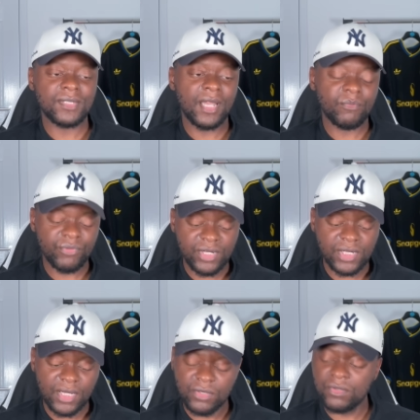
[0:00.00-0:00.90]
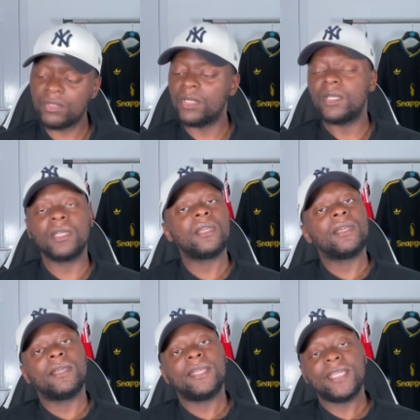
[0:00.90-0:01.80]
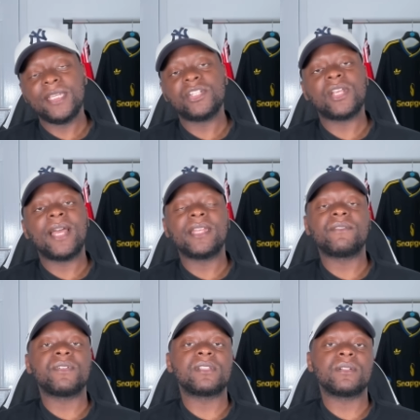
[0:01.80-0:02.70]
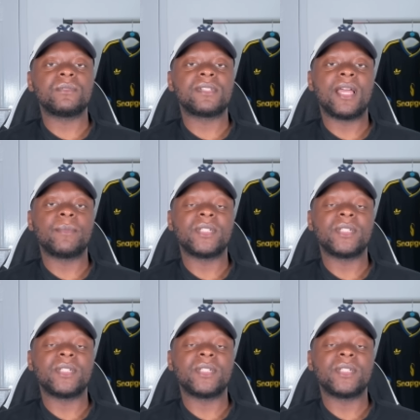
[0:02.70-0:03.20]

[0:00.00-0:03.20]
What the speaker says: I appreciate you each and every single time.